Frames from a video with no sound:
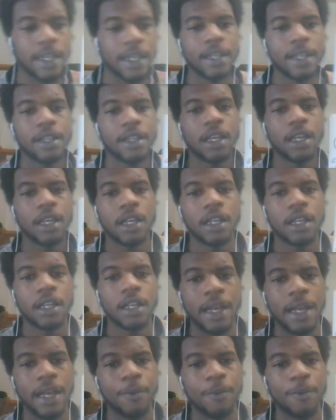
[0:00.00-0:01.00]
thing
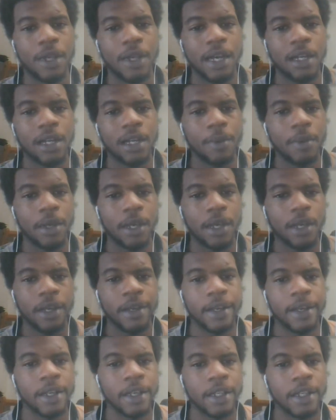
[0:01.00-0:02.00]
that we got up here
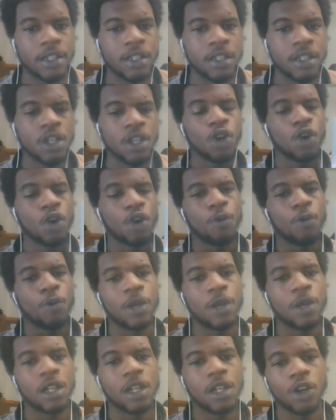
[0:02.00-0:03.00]
is
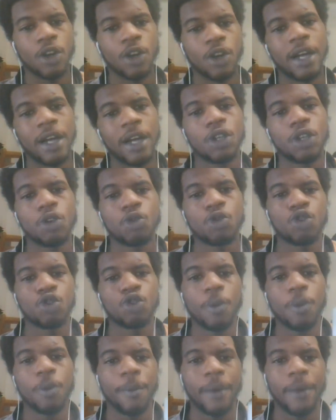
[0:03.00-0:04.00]
we learn how to use
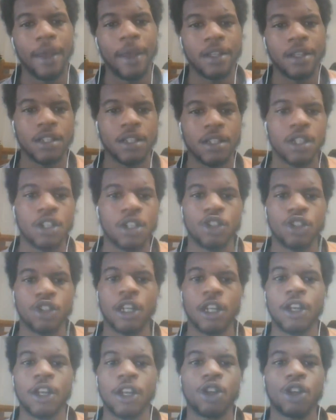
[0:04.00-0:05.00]
Supabase. So now
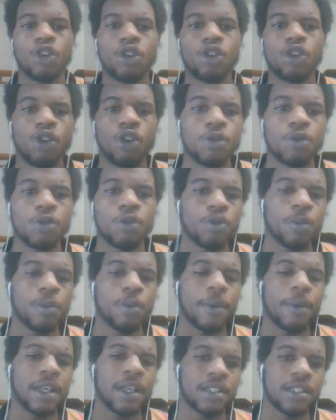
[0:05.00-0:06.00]
you don't know what
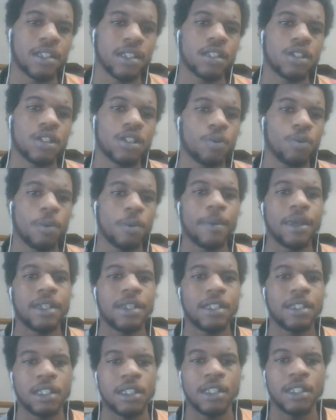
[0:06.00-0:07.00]
Supabase is. Supabase
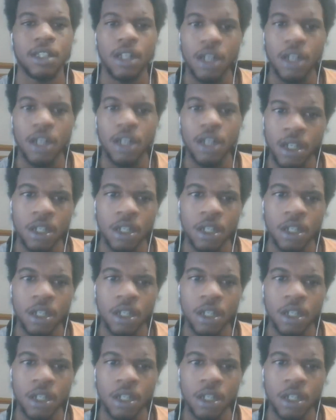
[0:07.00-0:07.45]
is a